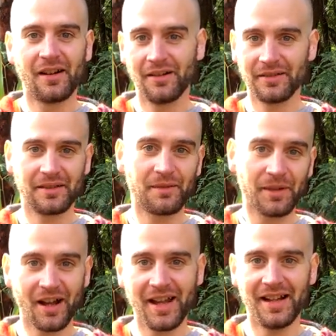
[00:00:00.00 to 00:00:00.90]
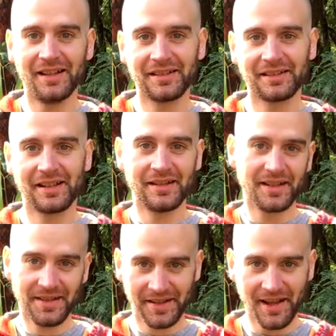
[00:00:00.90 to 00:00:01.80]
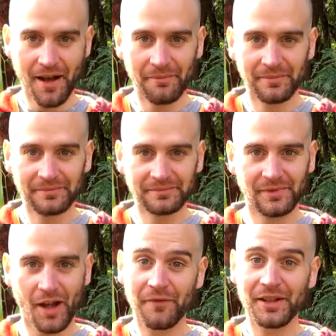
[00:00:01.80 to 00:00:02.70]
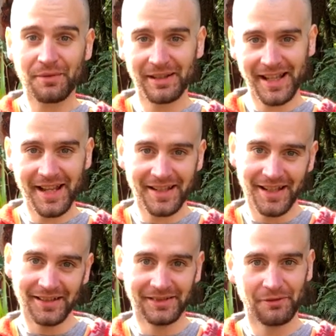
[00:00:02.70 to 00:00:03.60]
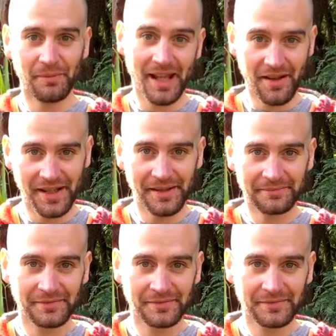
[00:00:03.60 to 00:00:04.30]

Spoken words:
on the playa in years to come. Hopefully 2018 will be our year.